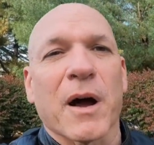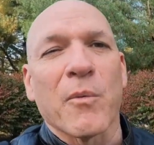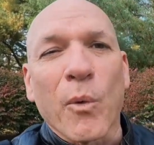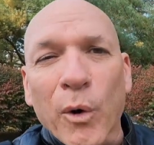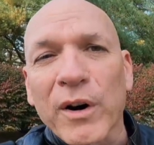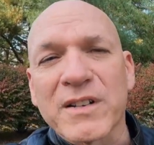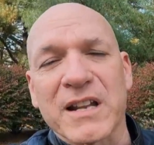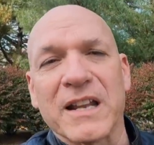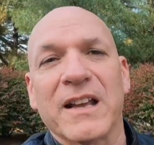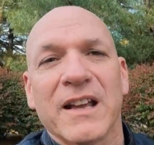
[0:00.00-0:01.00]
My
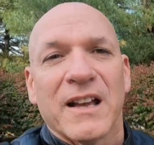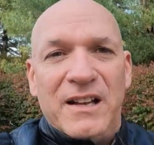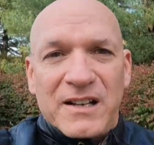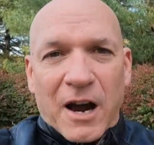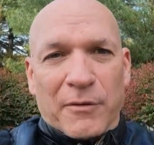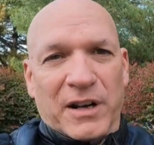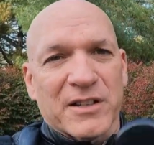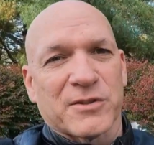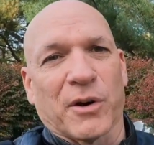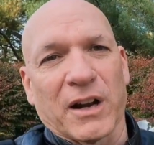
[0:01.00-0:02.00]
warranty covered
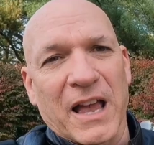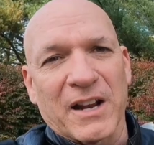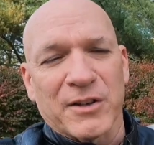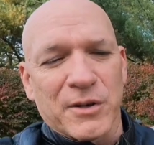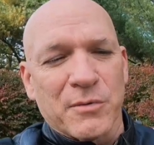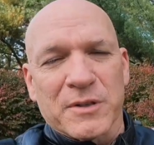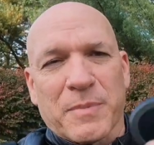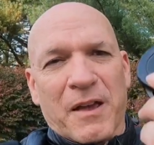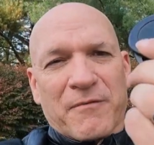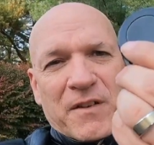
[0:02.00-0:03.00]
it, so all I had to do was
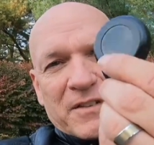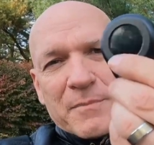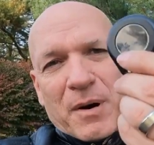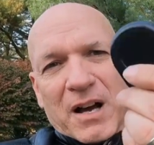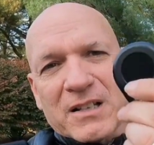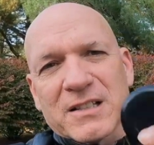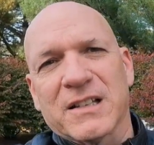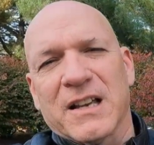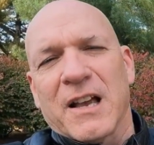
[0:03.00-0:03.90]
pay 50 bucks